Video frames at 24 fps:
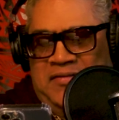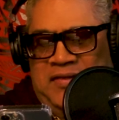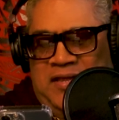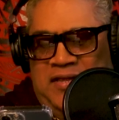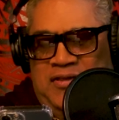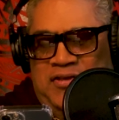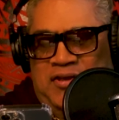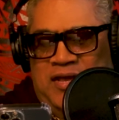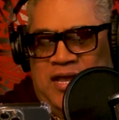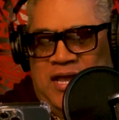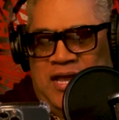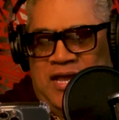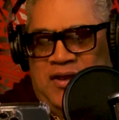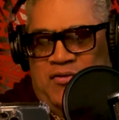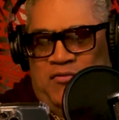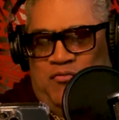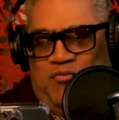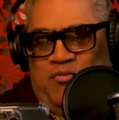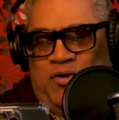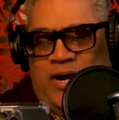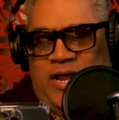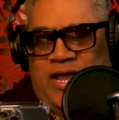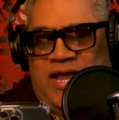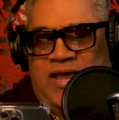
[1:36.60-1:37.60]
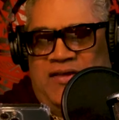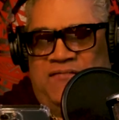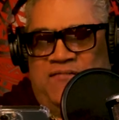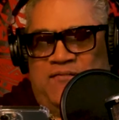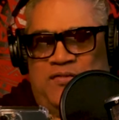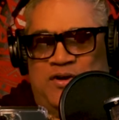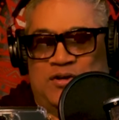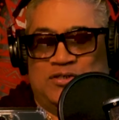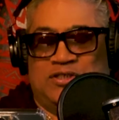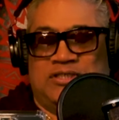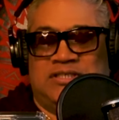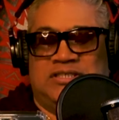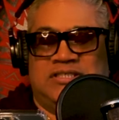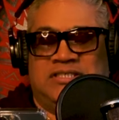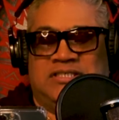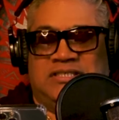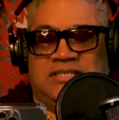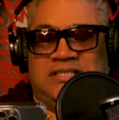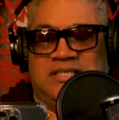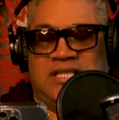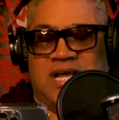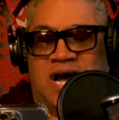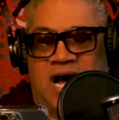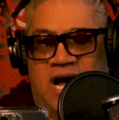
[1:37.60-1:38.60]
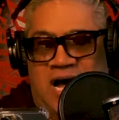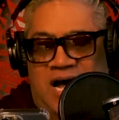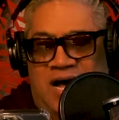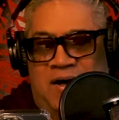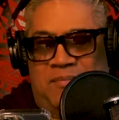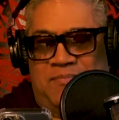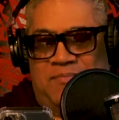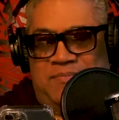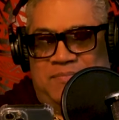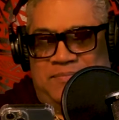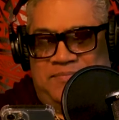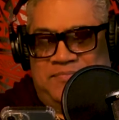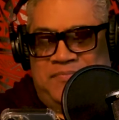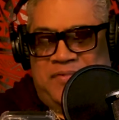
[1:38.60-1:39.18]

then you had Rey versus Dom.